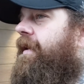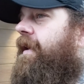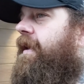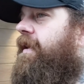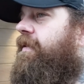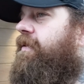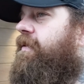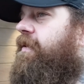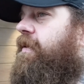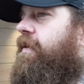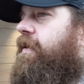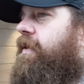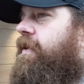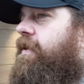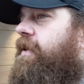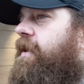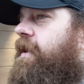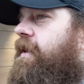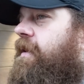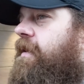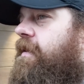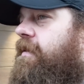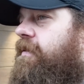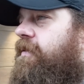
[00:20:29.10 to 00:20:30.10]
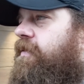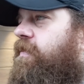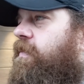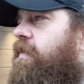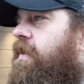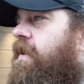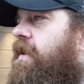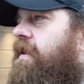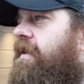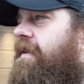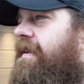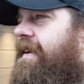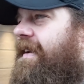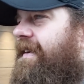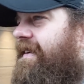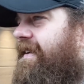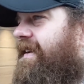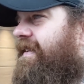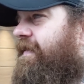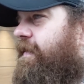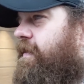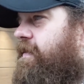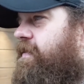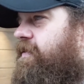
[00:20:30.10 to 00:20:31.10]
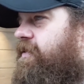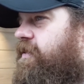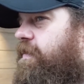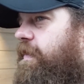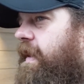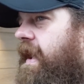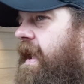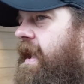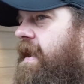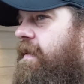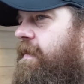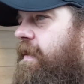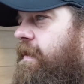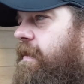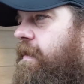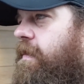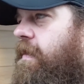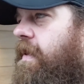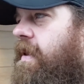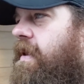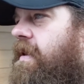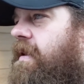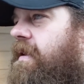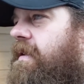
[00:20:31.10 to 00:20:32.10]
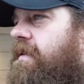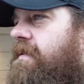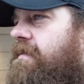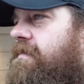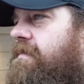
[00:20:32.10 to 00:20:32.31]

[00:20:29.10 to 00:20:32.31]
We'll throw the hoodie on and just walk, right? If it was Japan, we would walk.